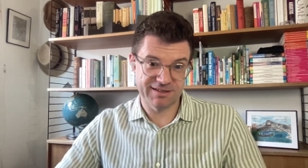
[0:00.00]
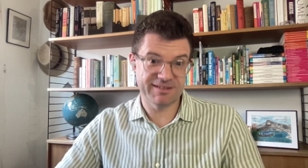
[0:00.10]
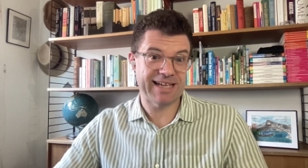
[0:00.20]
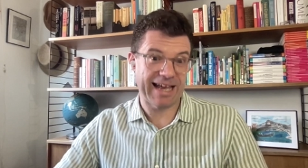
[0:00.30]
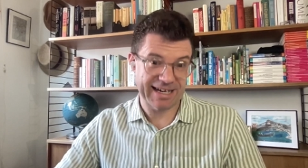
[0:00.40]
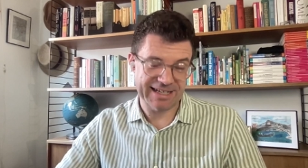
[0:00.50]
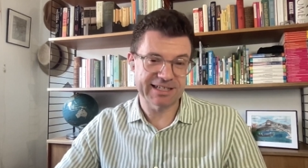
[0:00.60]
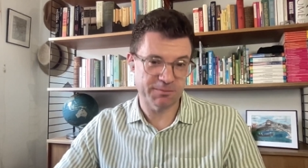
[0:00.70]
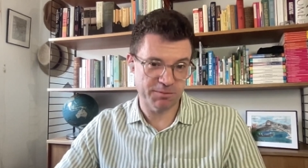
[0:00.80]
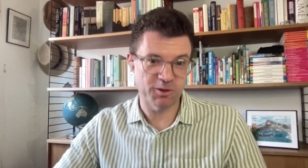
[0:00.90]
sadly,
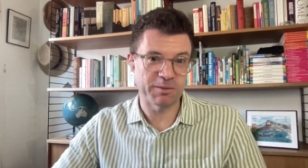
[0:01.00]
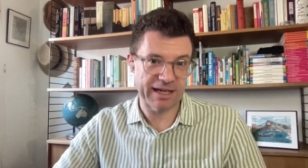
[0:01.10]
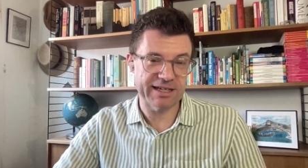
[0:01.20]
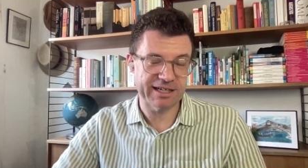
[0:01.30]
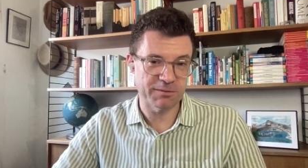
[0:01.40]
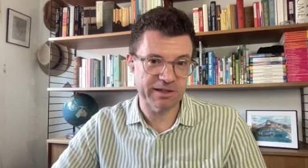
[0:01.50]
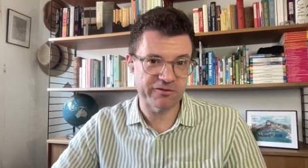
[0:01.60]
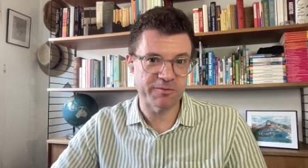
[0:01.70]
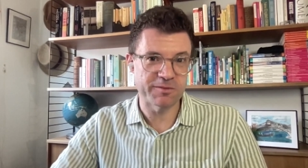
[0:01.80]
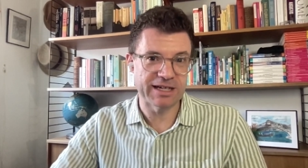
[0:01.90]
to pull back a little bit
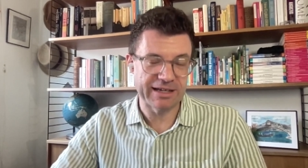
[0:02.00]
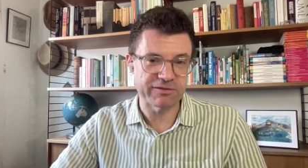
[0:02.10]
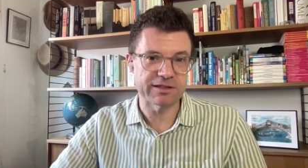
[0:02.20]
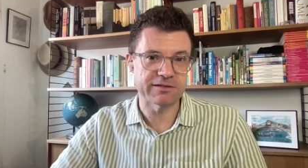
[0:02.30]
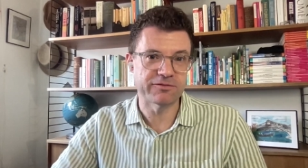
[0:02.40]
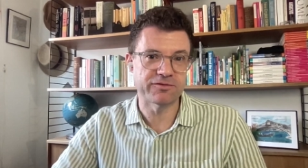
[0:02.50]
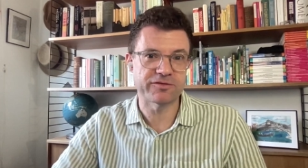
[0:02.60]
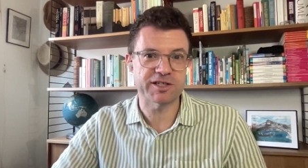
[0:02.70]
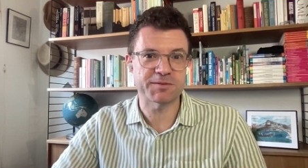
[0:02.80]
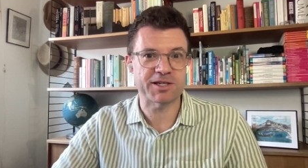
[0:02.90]
from the level of
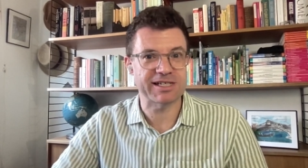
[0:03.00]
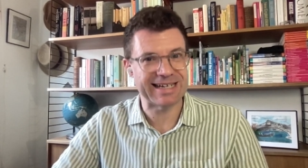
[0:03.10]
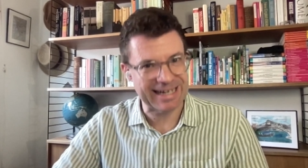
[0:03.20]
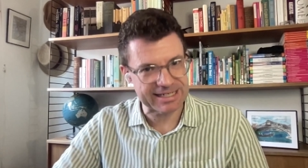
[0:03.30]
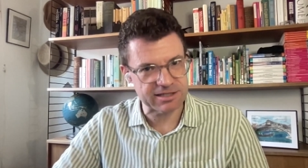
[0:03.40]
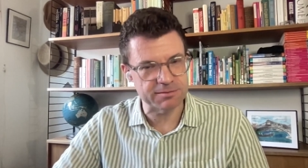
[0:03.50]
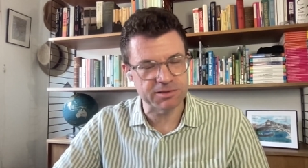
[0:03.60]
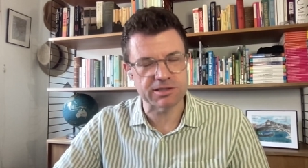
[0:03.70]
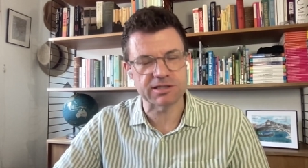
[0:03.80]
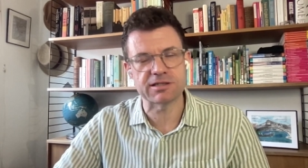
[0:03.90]
especially classical
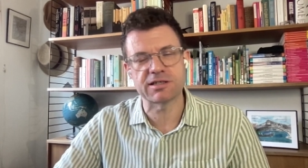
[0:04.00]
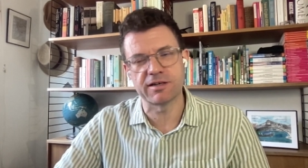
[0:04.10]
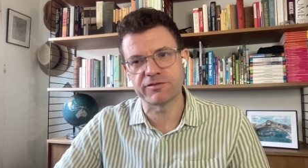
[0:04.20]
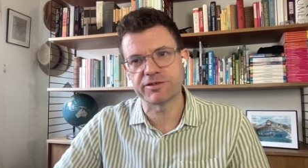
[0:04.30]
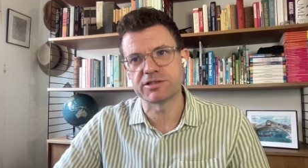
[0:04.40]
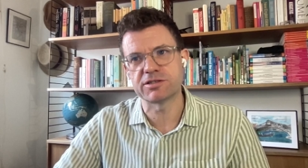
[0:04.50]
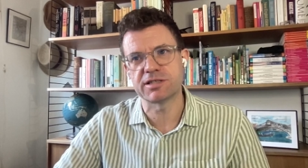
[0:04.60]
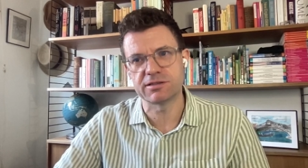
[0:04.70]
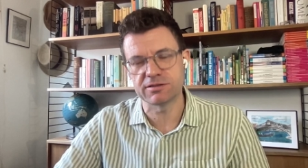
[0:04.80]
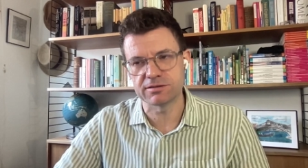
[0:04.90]
music coverage
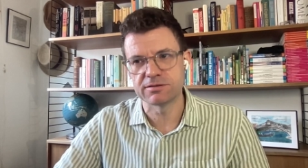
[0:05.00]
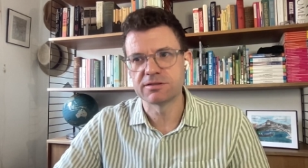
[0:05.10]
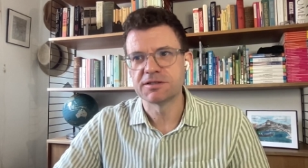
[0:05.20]
they do.